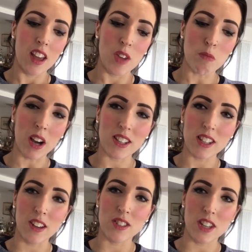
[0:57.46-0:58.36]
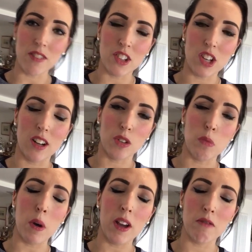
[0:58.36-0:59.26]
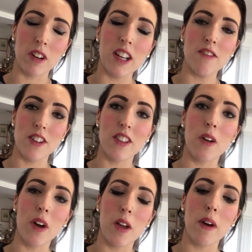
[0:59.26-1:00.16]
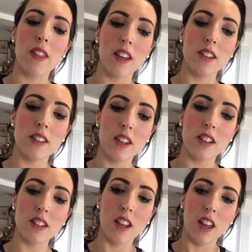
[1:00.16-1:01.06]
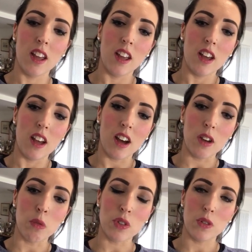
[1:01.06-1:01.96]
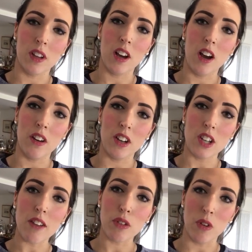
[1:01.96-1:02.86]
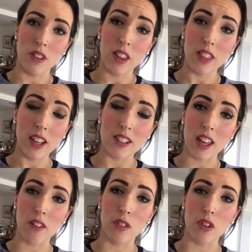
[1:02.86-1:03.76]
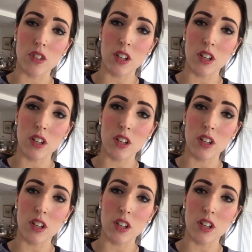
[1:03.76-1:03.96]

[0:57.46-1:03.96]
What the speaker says: it might sound evangelical, but I really feel that way about this, that I want to encourage everyone that thinks they haven't got